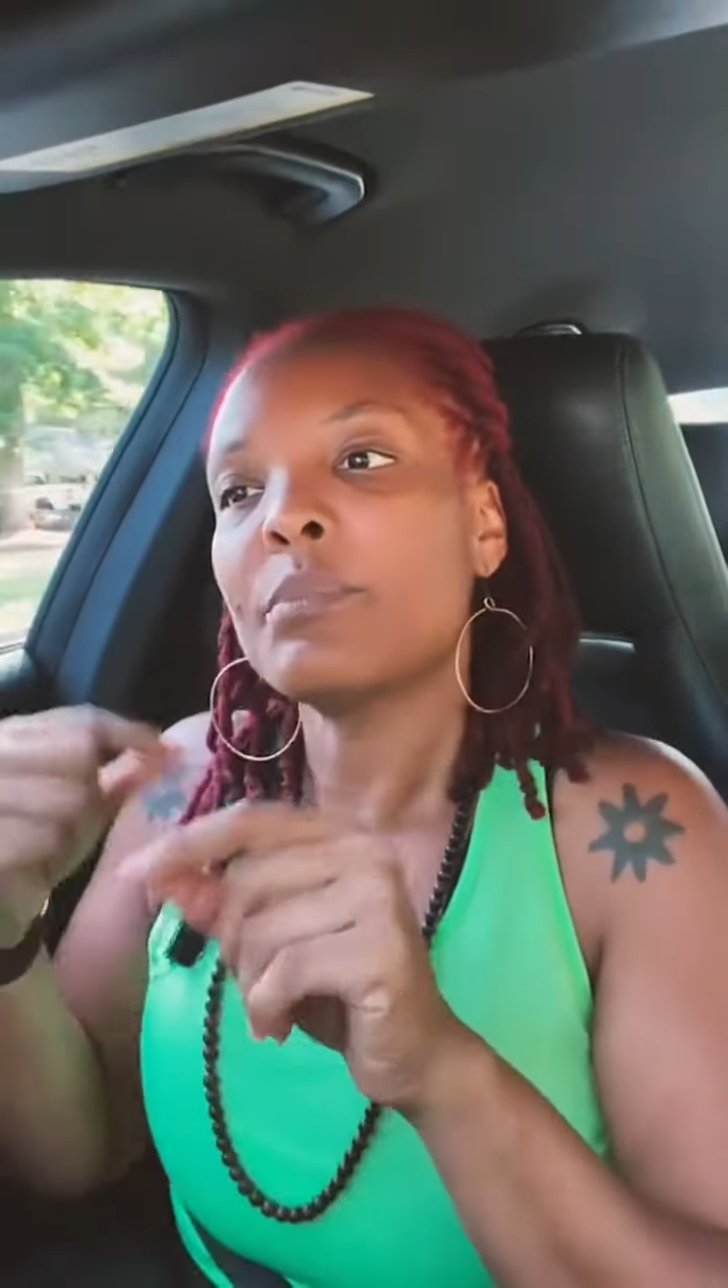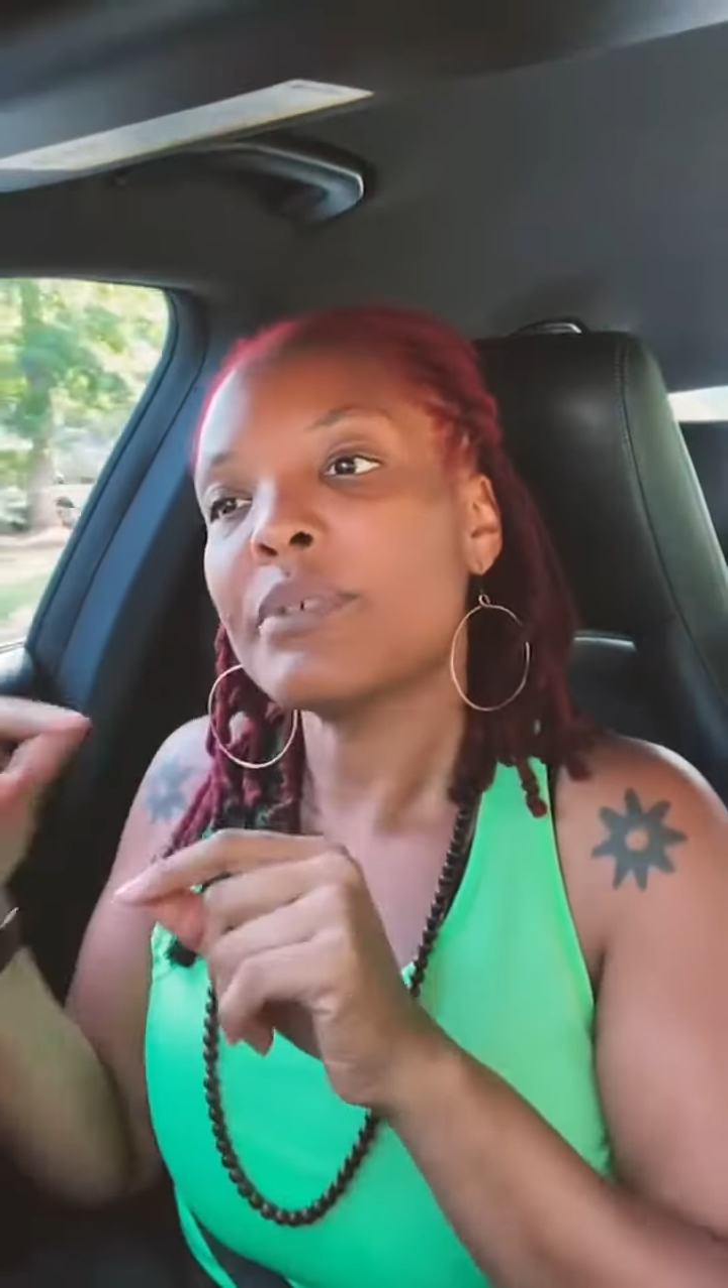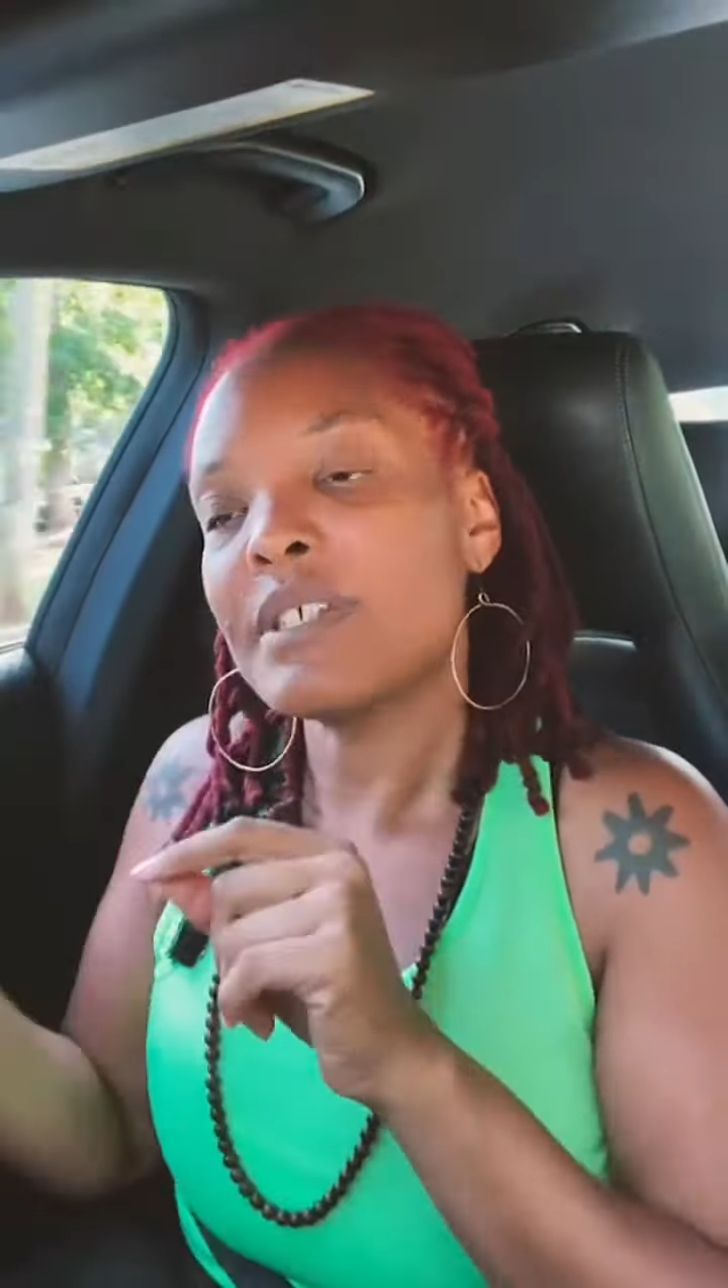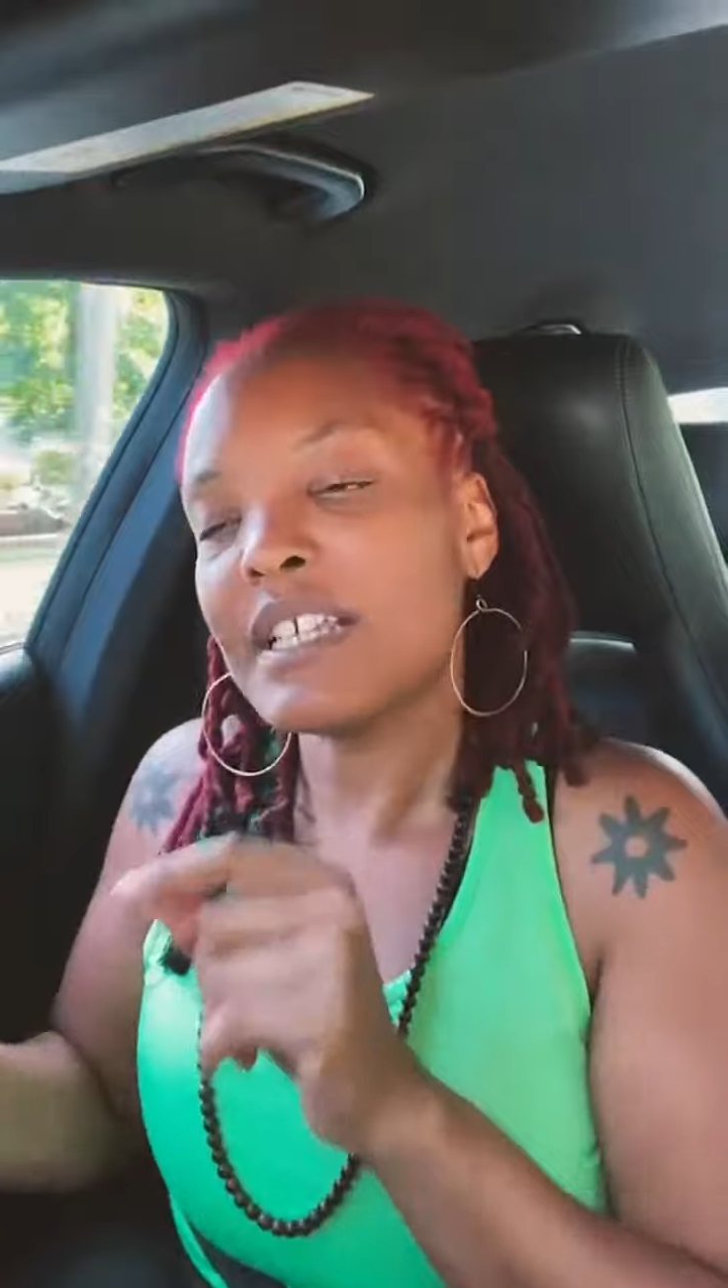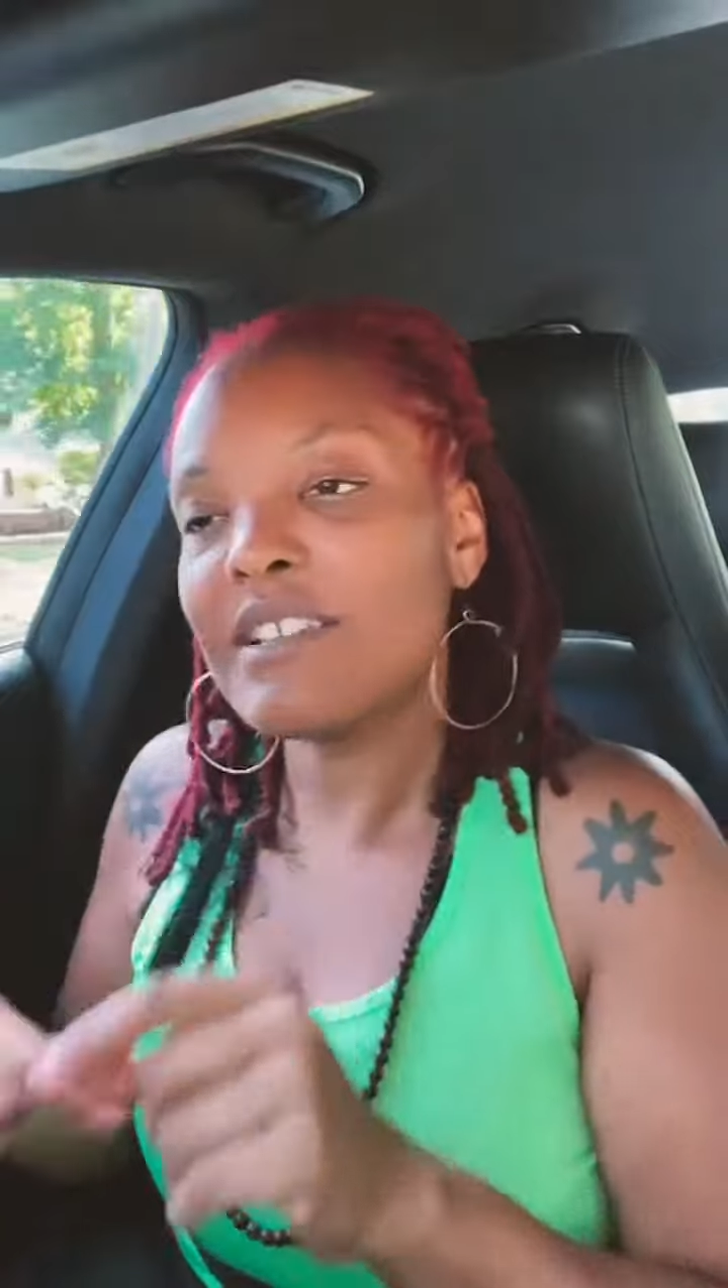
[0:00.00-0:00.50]

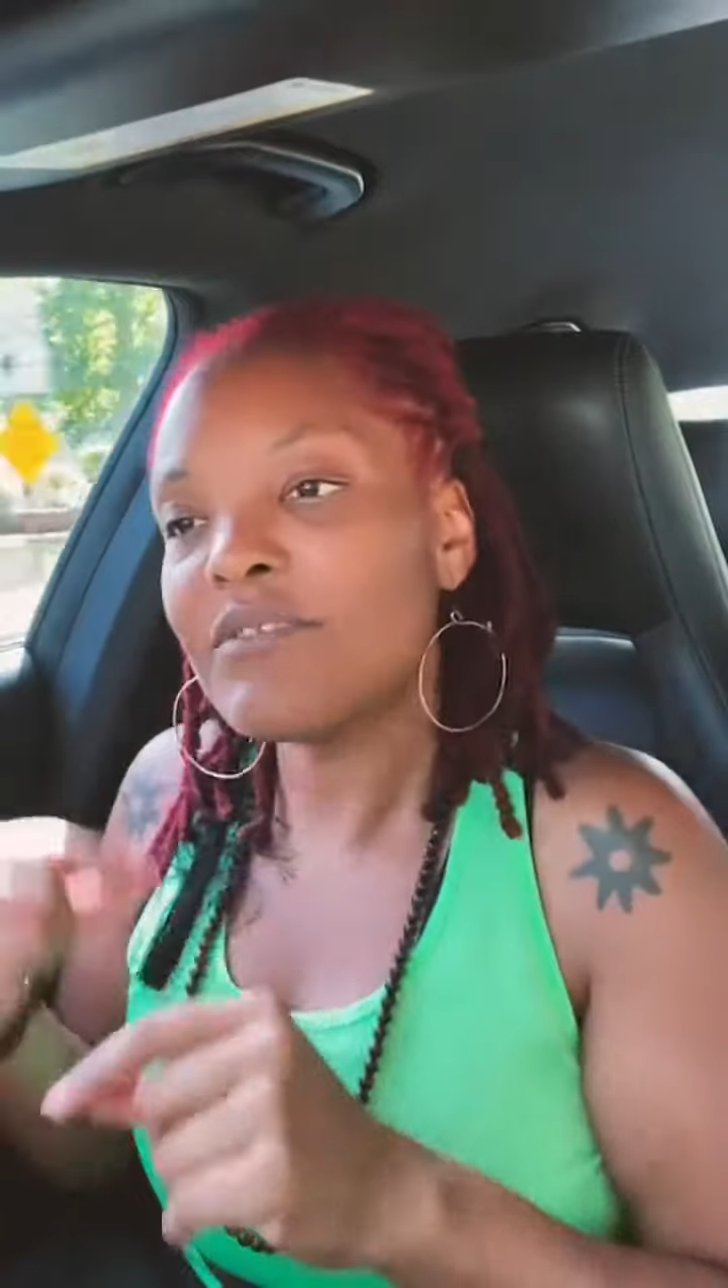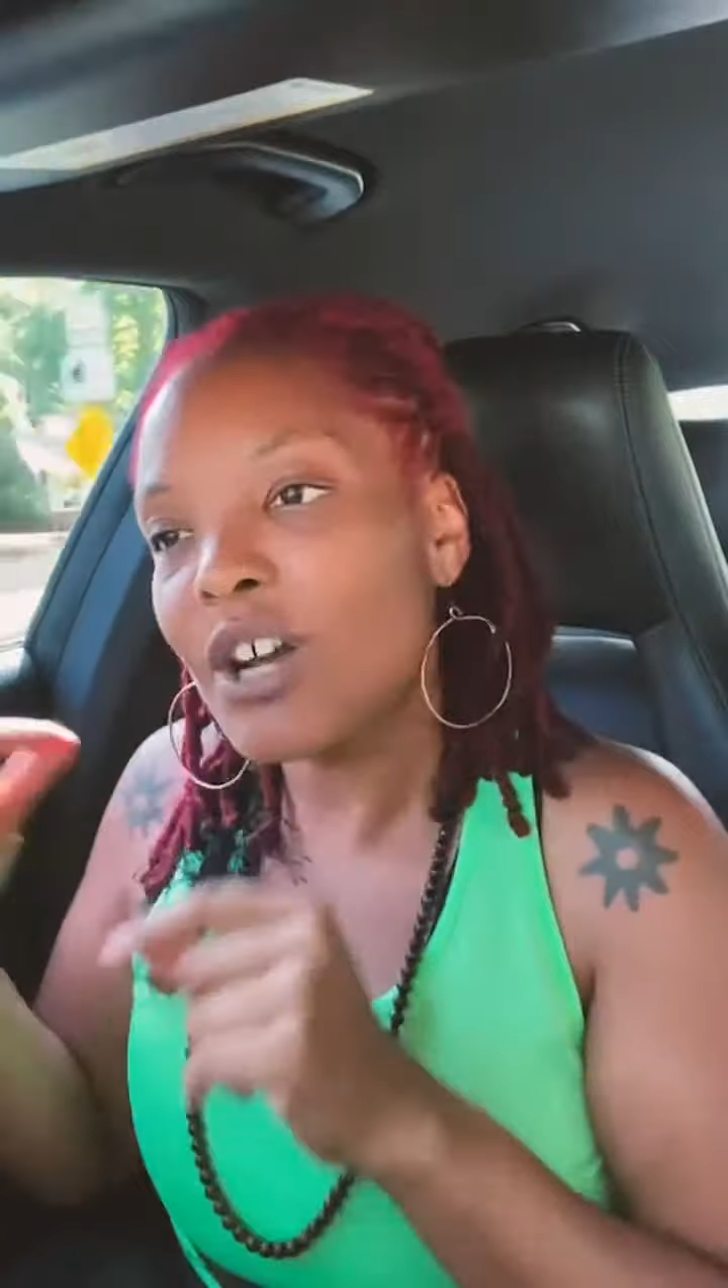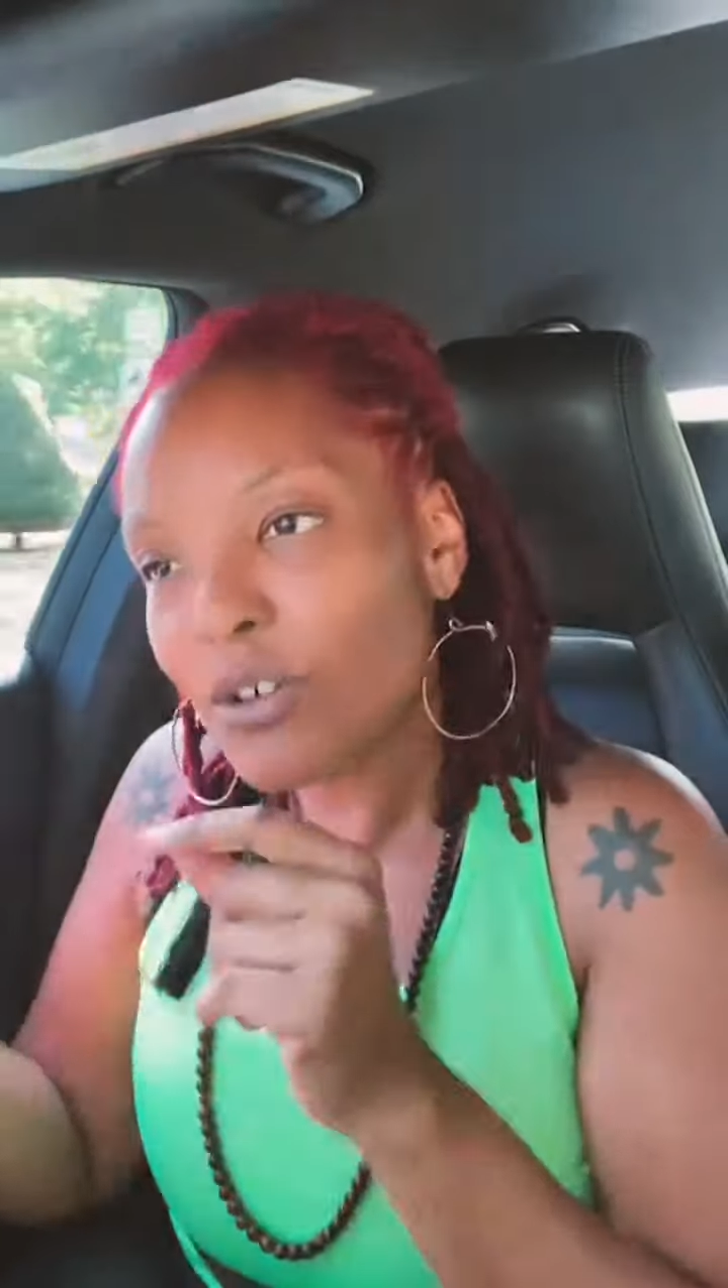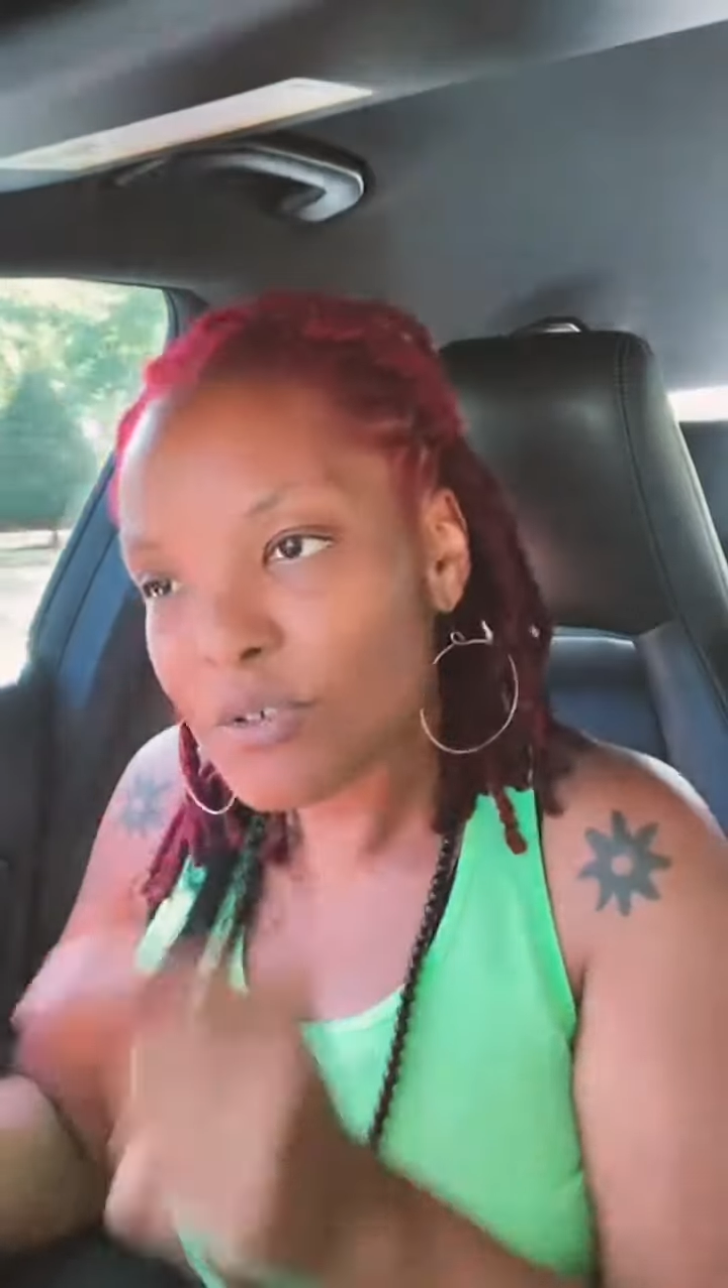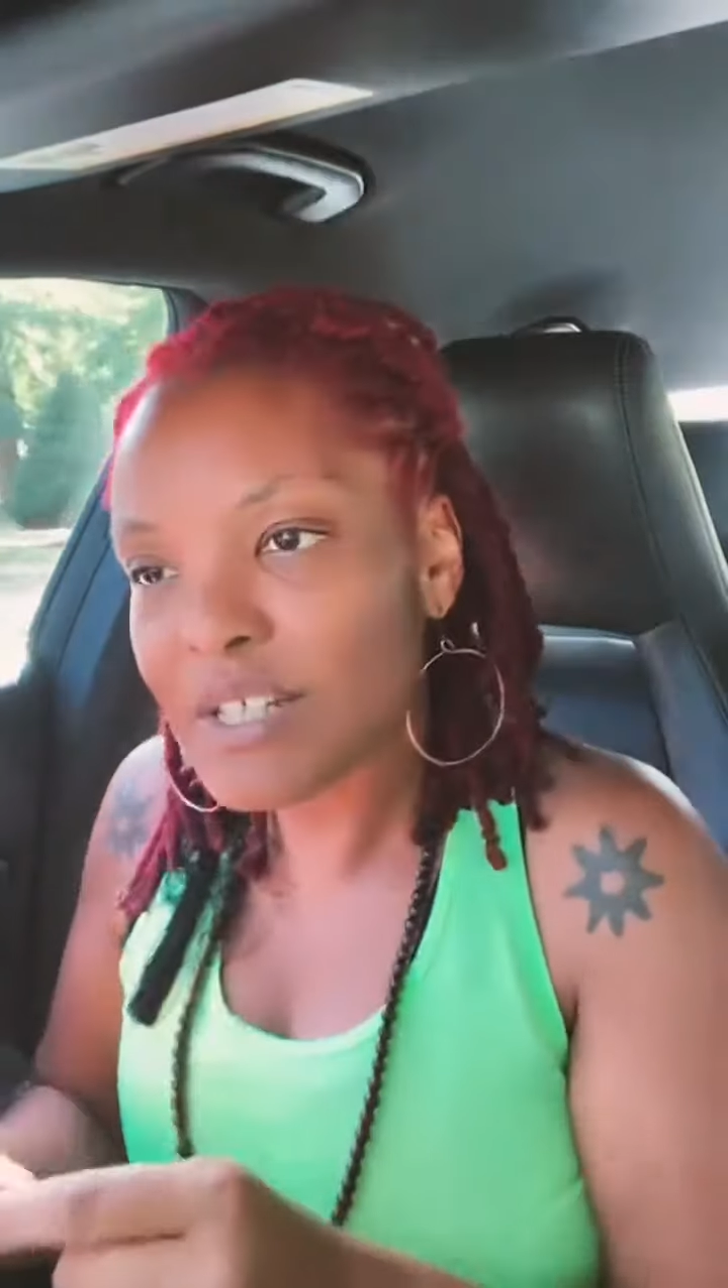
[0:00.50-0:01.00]
perceive those